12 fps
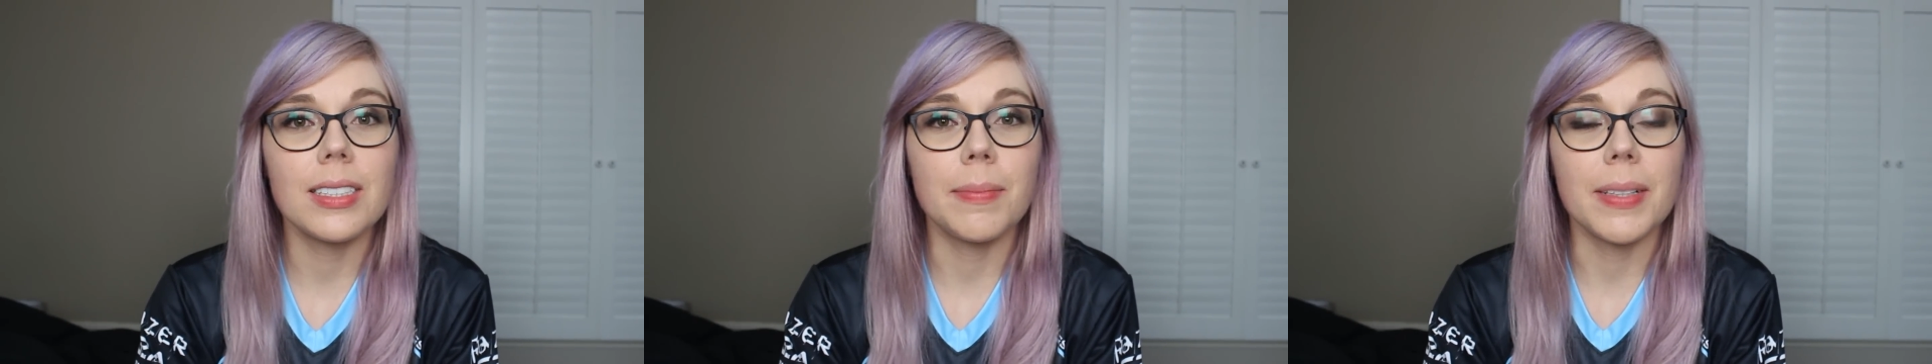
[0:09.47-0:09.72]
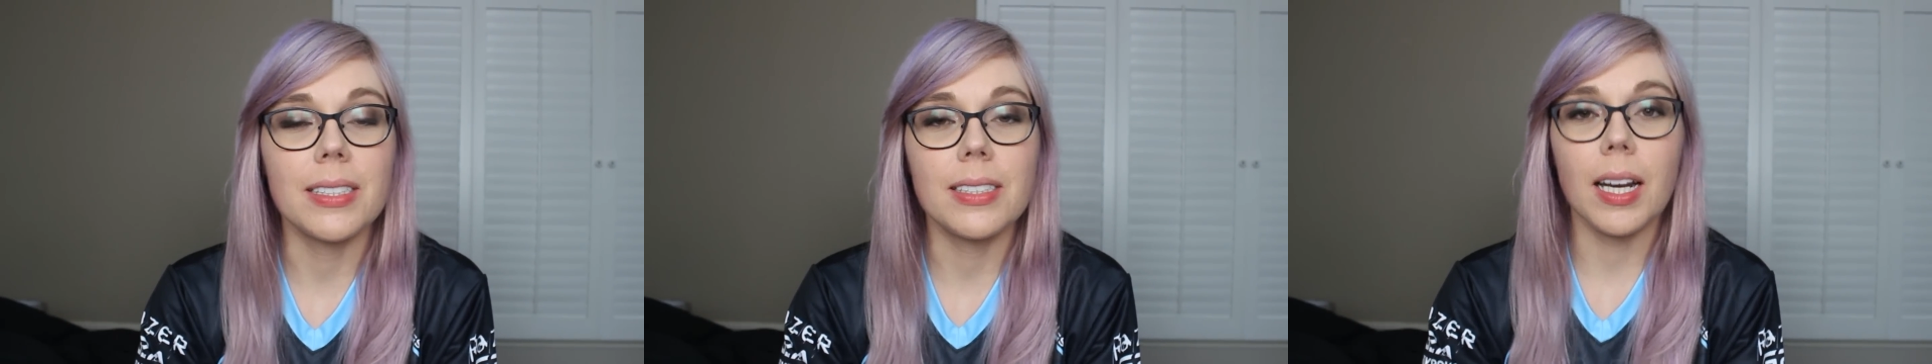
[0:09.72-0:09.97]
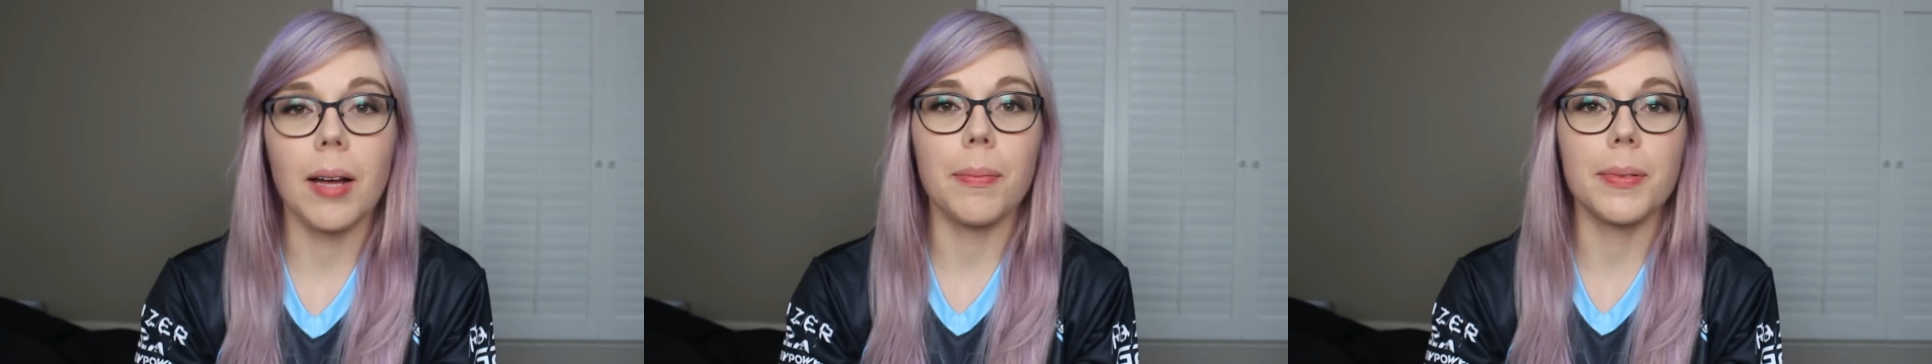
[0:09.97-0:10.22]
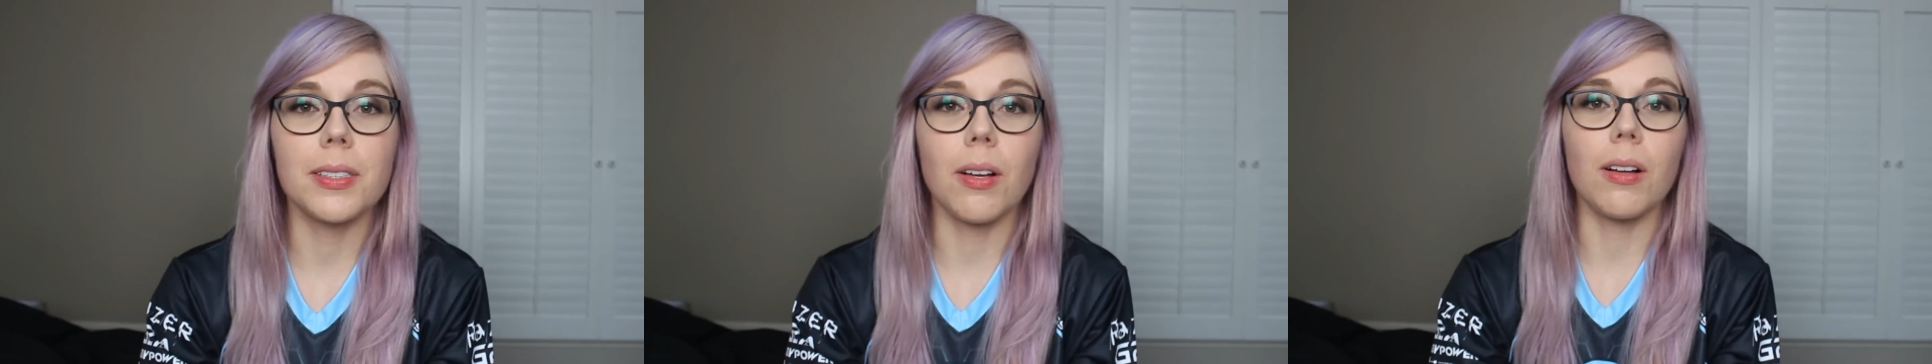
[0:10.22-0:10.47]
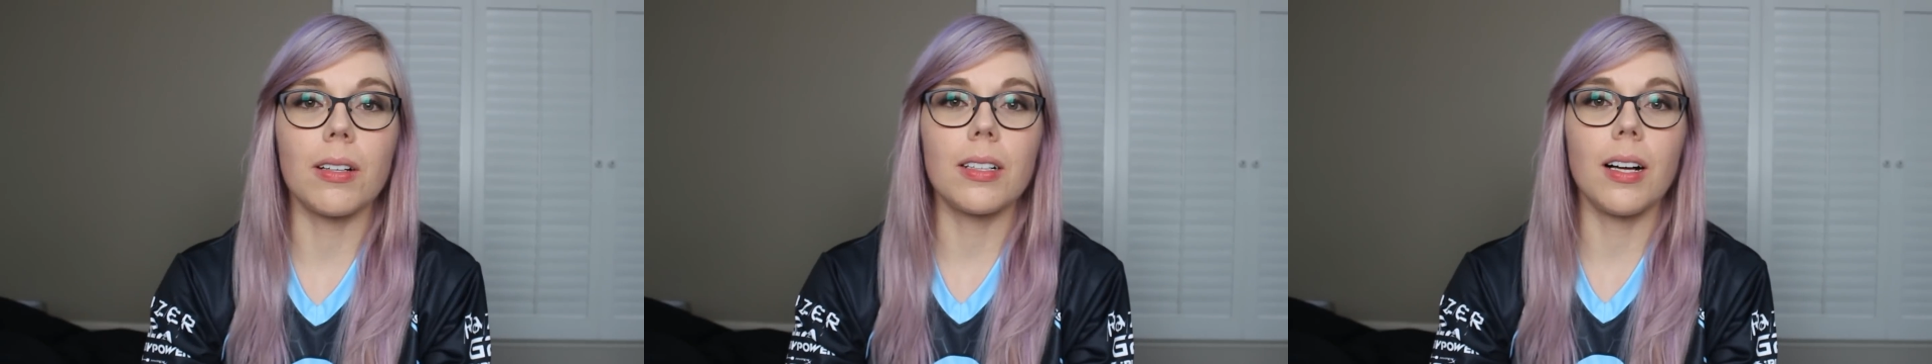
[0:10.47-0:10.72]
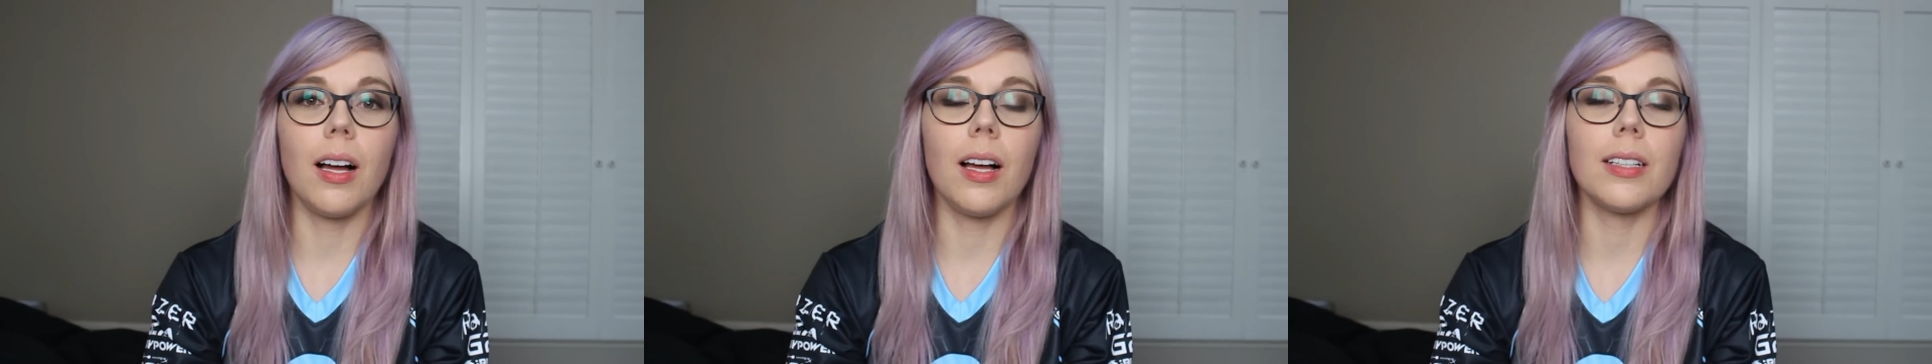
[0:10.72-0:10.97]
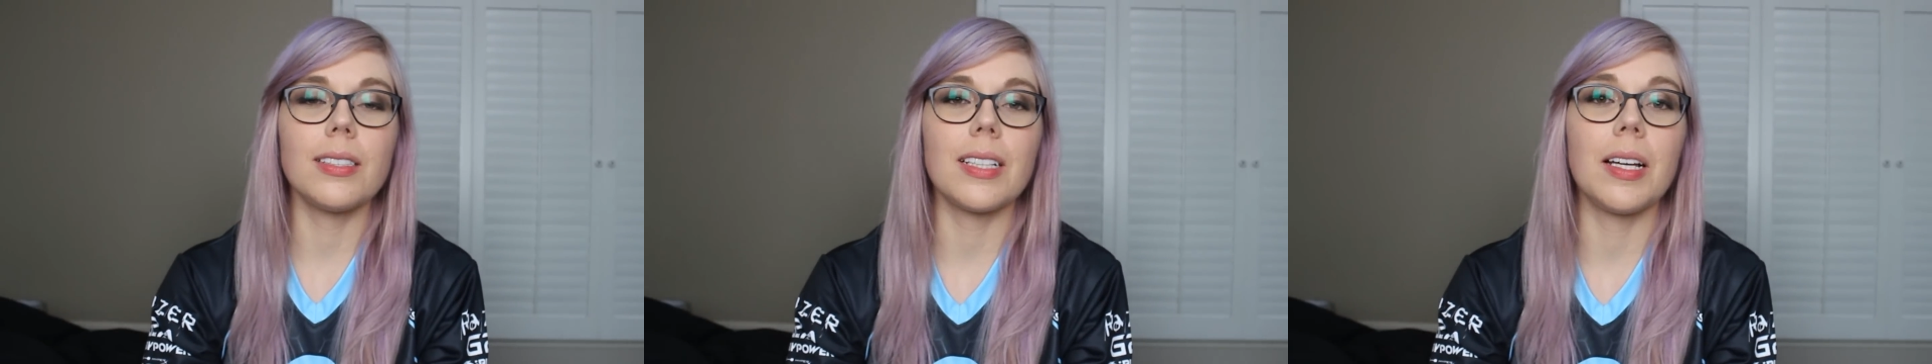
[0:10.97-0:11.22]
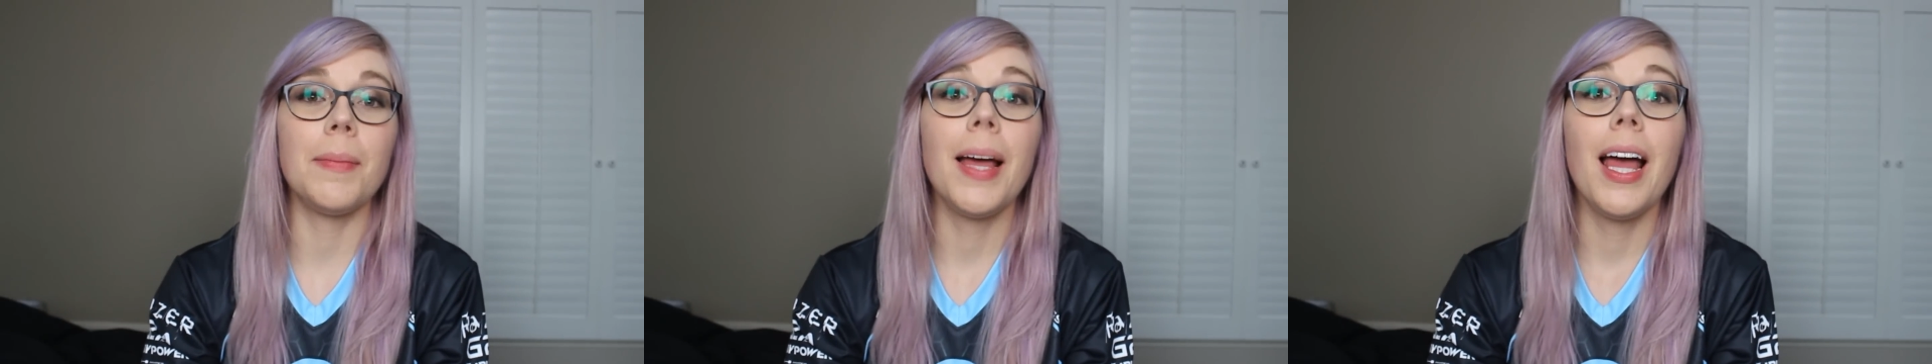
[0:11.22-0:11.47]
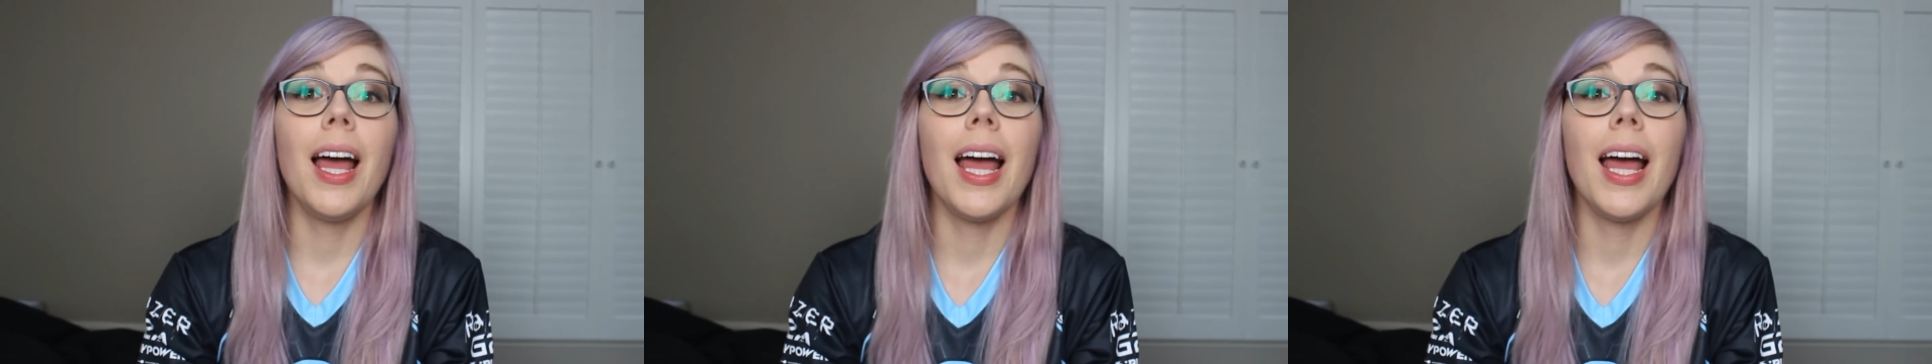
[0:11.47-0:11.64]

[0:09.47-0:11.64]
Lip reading: and my setup was all awesome.